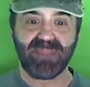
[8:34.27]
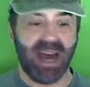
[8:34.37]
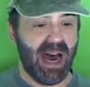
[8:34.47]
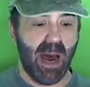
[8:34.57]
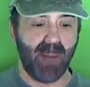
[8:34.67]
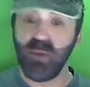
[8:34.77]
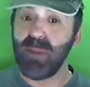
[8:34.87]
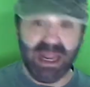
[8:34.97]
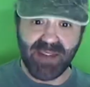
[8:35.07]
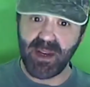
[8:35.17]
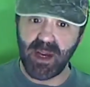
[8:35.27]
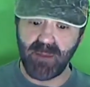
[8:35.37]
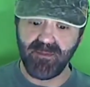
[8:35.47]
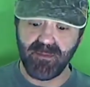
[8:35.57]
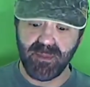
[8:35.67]
You might even
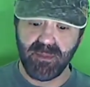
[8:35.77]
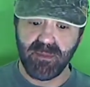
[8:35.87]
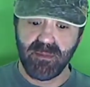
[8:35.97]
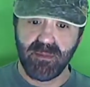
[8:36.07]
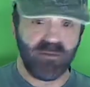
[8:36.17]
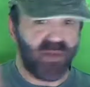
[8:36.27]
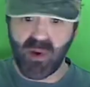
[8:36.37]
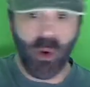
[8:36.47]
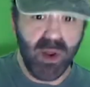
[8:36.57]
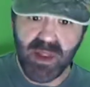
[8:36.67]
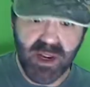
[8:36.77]
throw it in the